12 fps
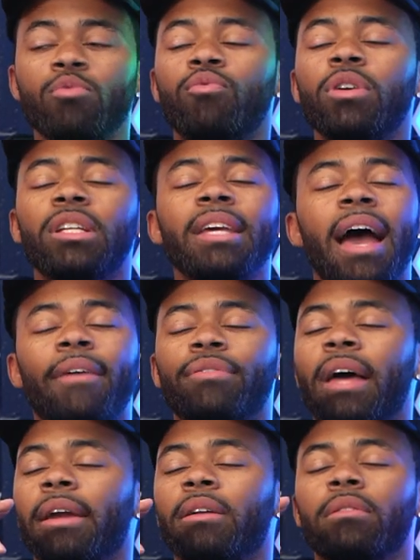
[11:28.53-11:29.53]
You, you really you, have
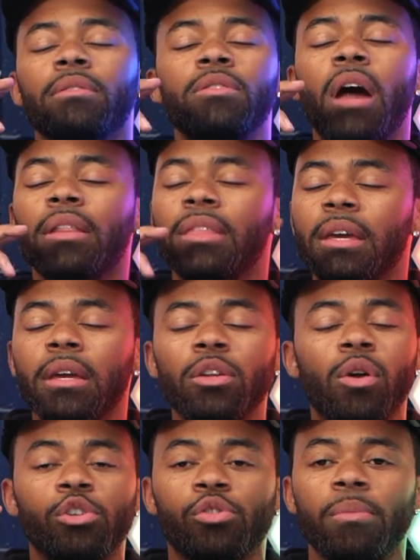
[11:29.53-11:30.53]
like yeah.
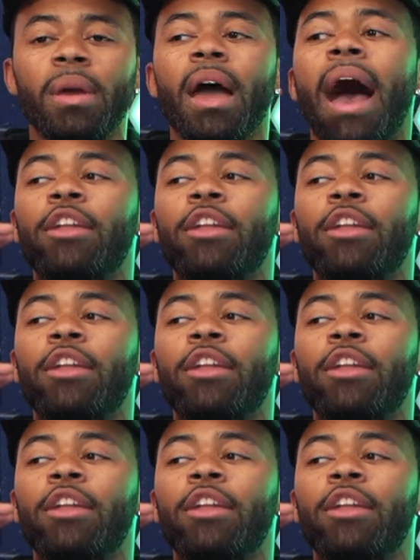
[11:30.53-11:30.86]
nothing, no treatment.